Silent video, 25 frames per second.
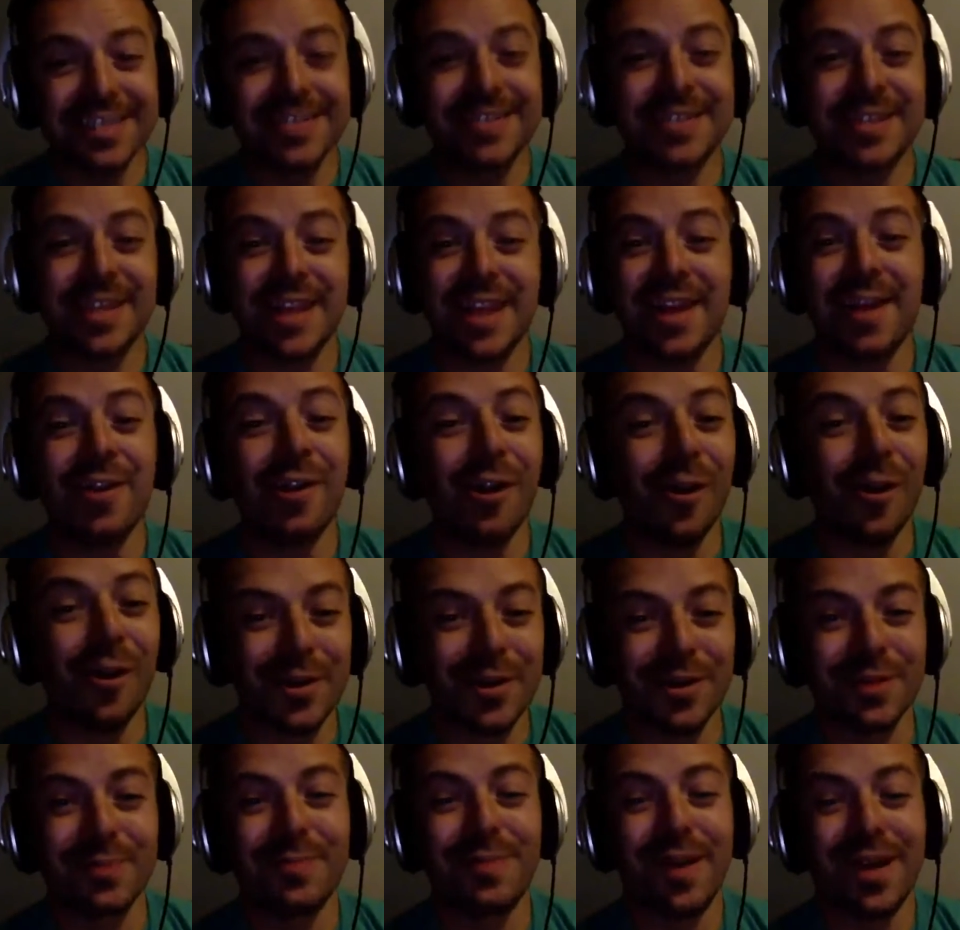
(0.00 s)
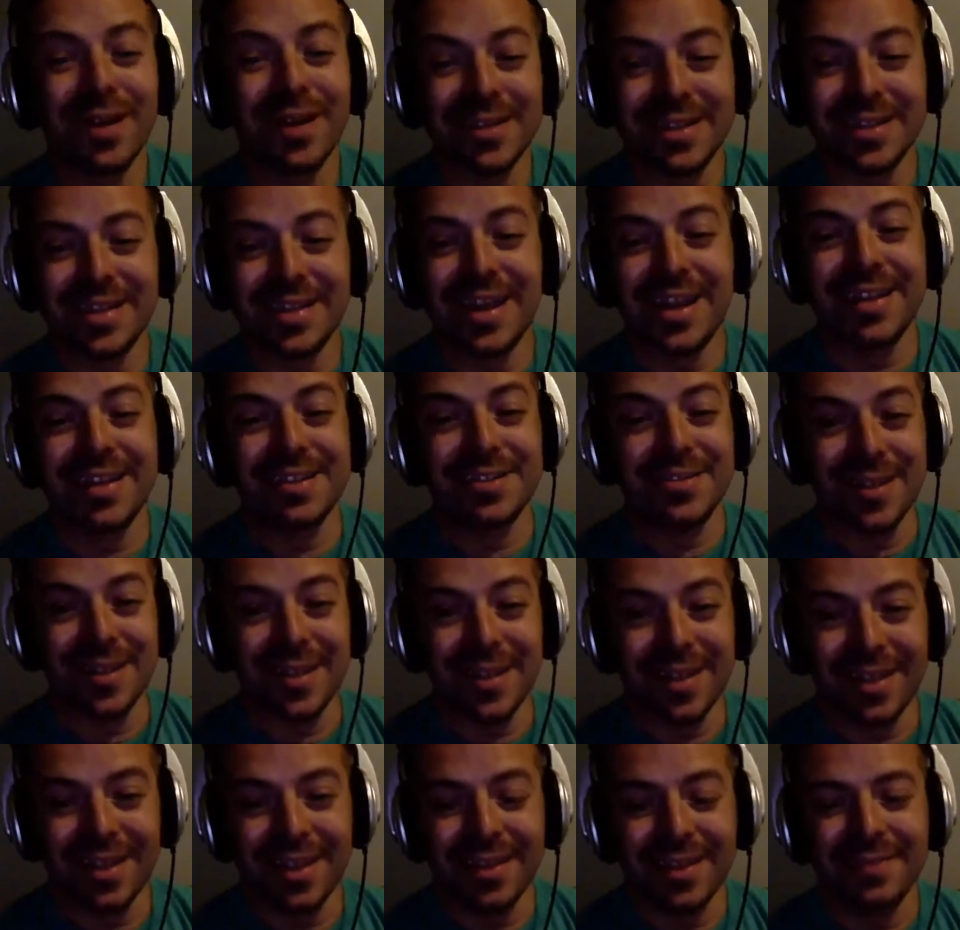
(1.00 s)
sit at home on their butts and not do
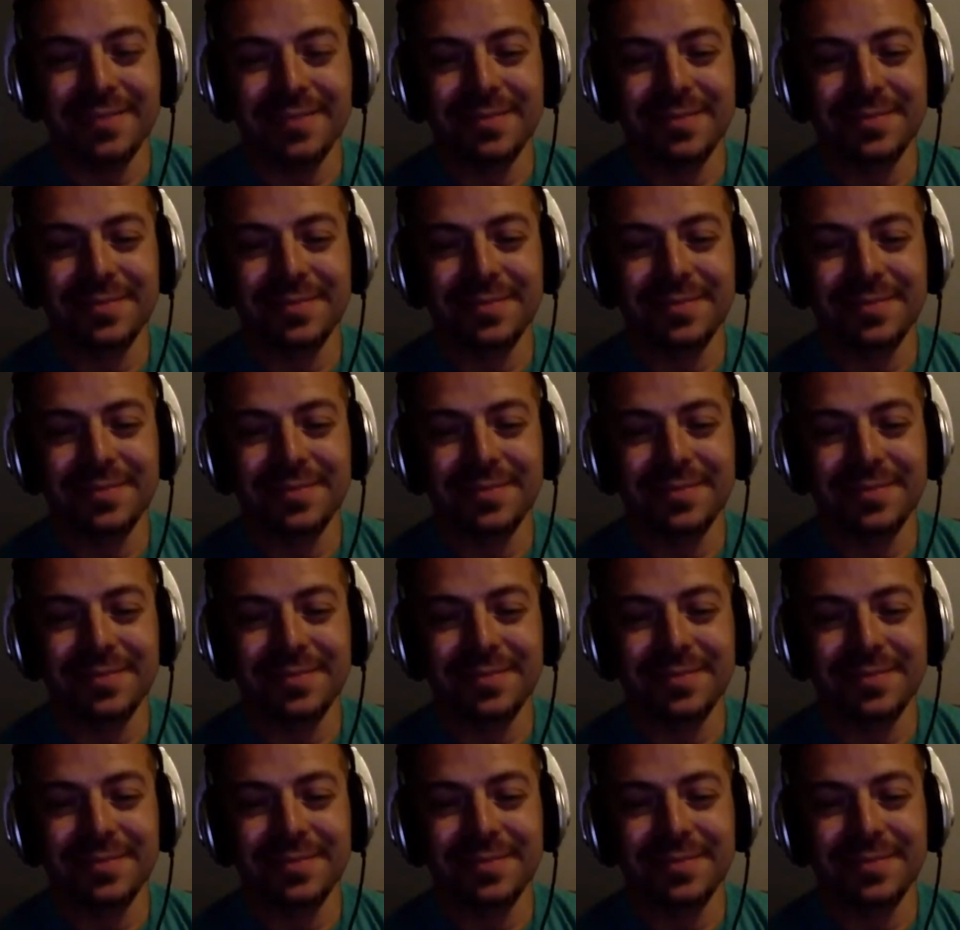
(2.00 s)
anything.